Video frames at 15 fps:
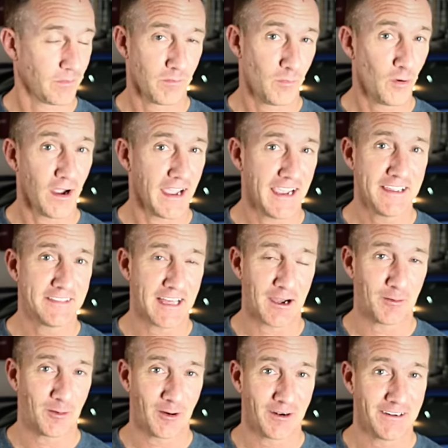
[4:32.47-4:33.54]

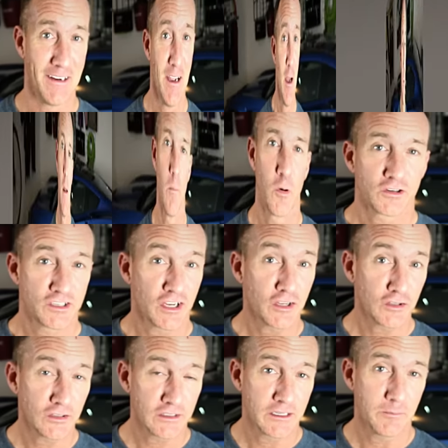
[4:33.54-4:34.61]

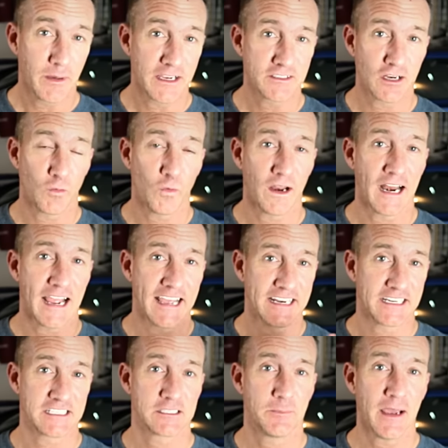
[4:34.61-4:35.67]
based on what I had
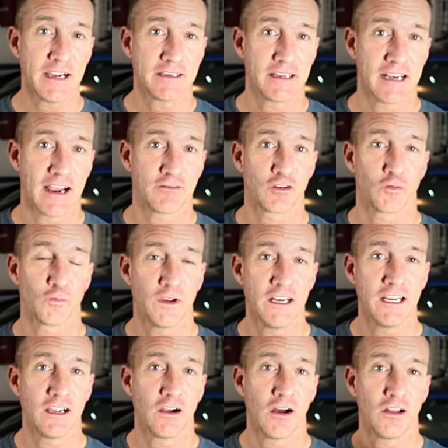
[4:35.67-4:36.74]
expected after
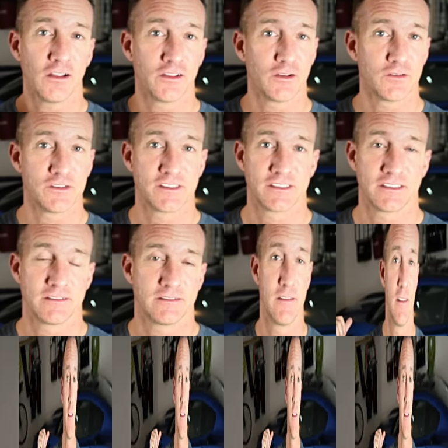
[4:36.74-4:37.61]
reading all of those,